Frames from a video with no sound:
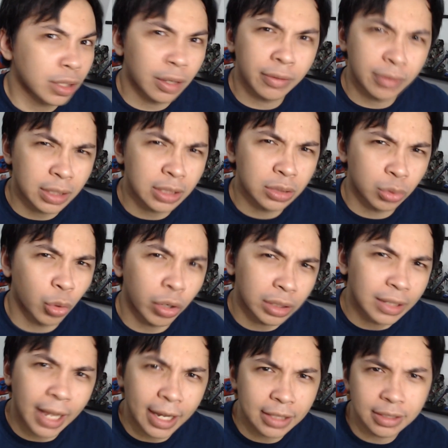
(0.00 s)
of these toy
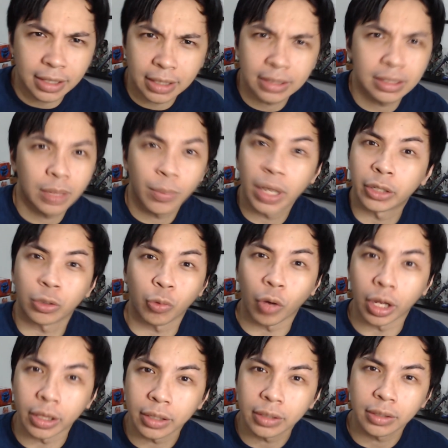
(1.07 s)
lines is the better
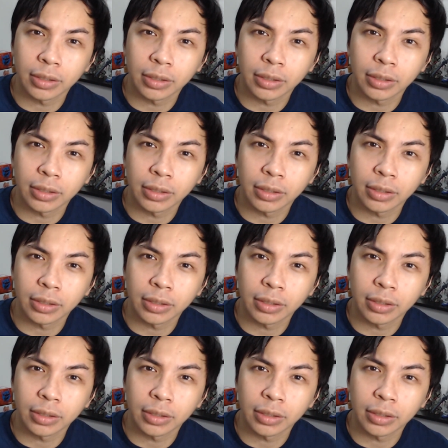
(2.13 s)
one.